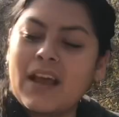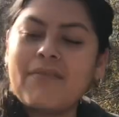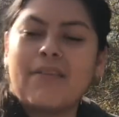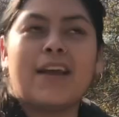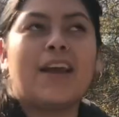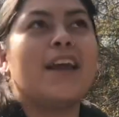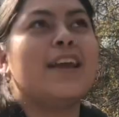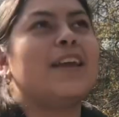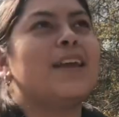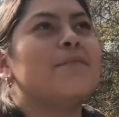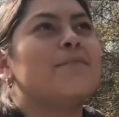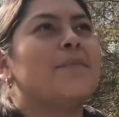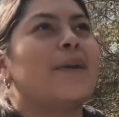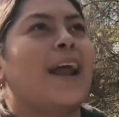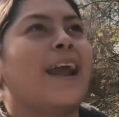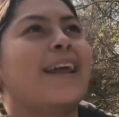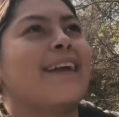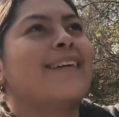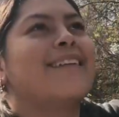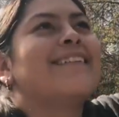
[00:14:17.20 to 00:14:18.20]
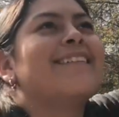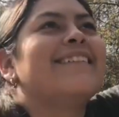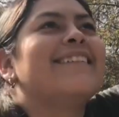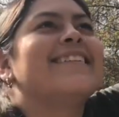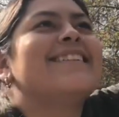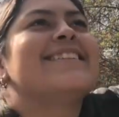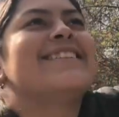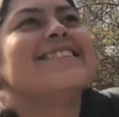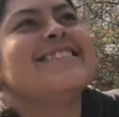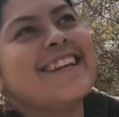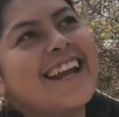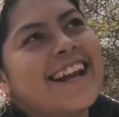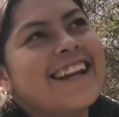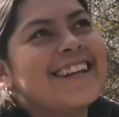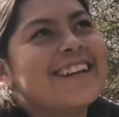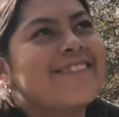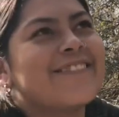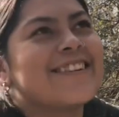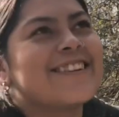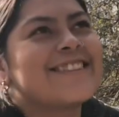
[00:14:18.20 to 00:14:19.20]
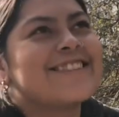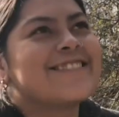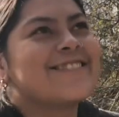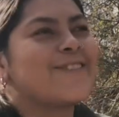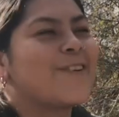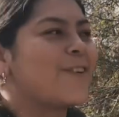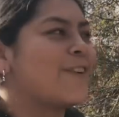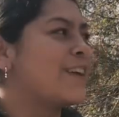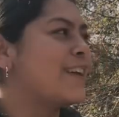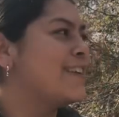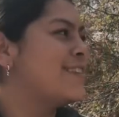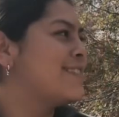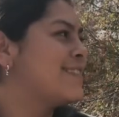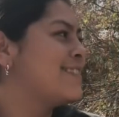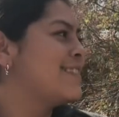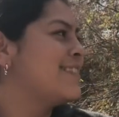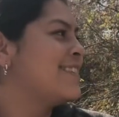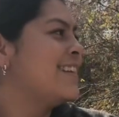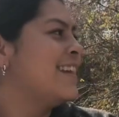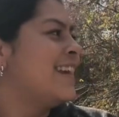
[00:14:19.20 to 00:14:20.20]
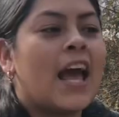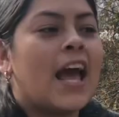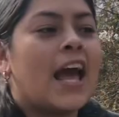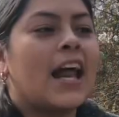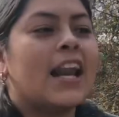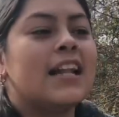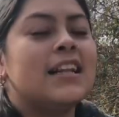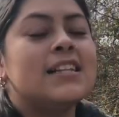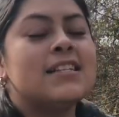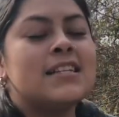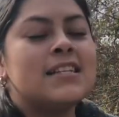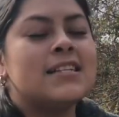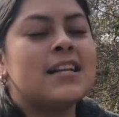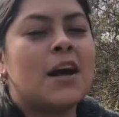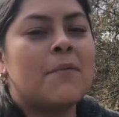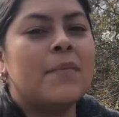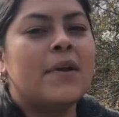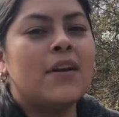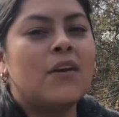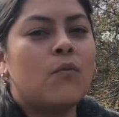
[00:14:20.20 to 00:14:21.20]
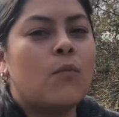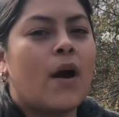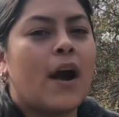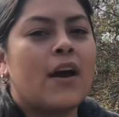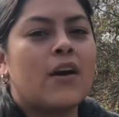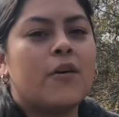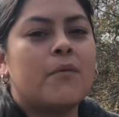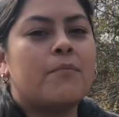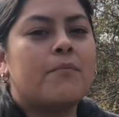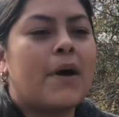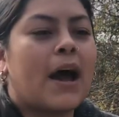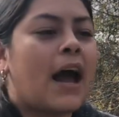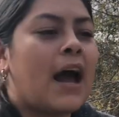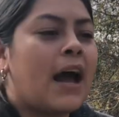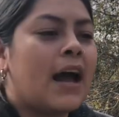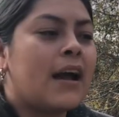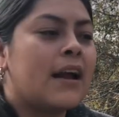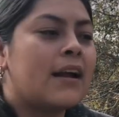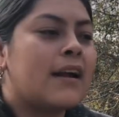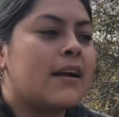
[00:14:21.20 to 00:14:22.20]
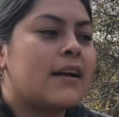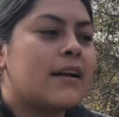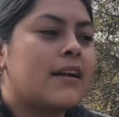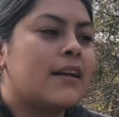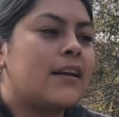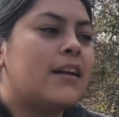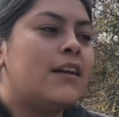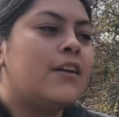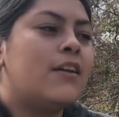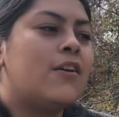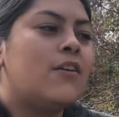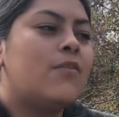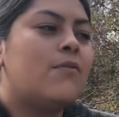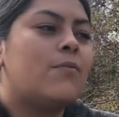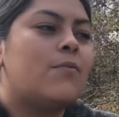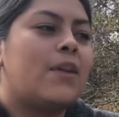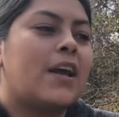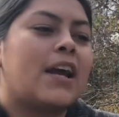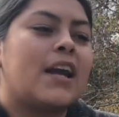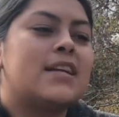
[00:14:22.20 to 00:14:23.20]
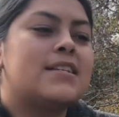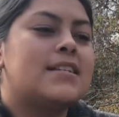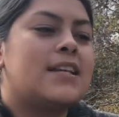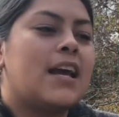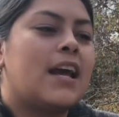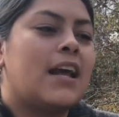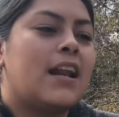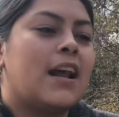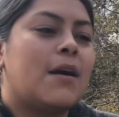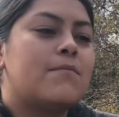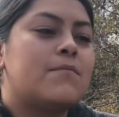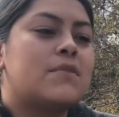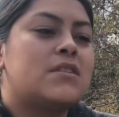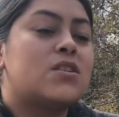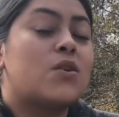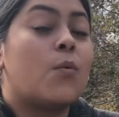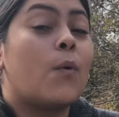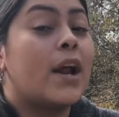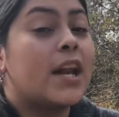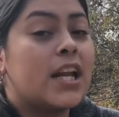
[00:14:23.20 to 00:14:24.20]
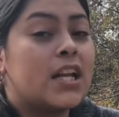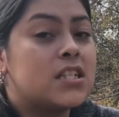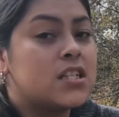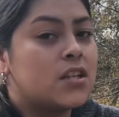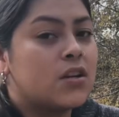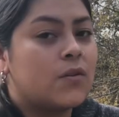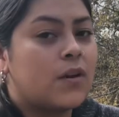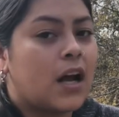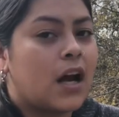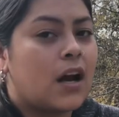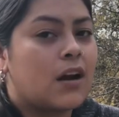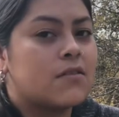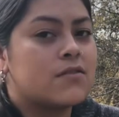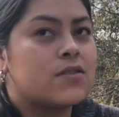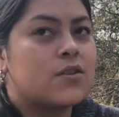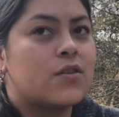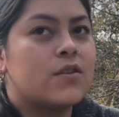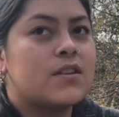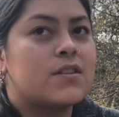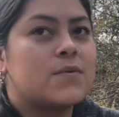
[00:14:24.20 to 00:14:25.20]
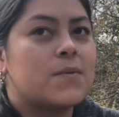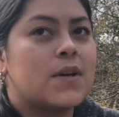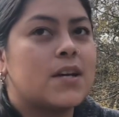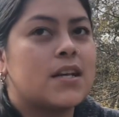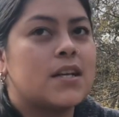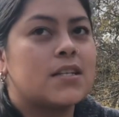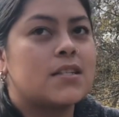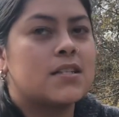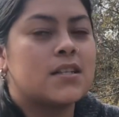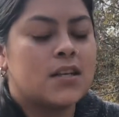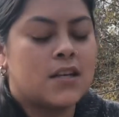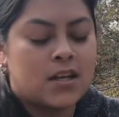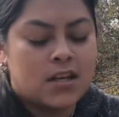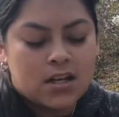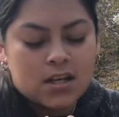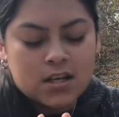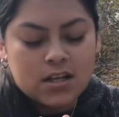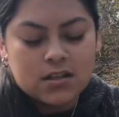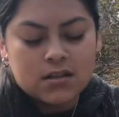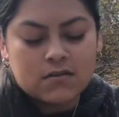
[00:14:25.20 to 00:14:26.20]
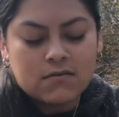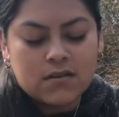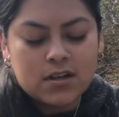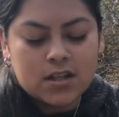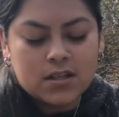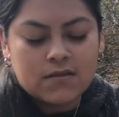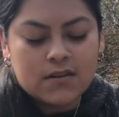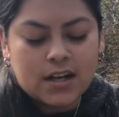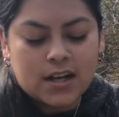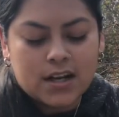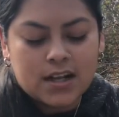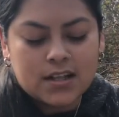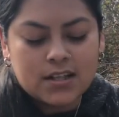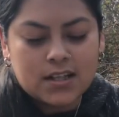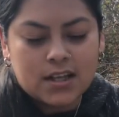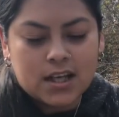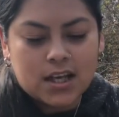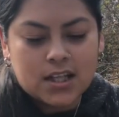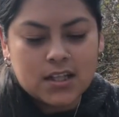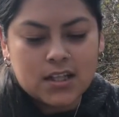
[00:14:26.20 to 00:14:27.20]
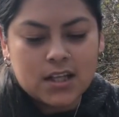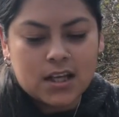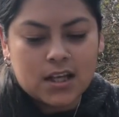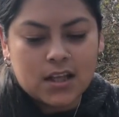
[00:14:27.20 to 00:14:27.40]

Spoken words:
Like I keep like saying different stories, and like this has happened a while back, you know. Like I said, I'm 22 now, so this was 2019, 18,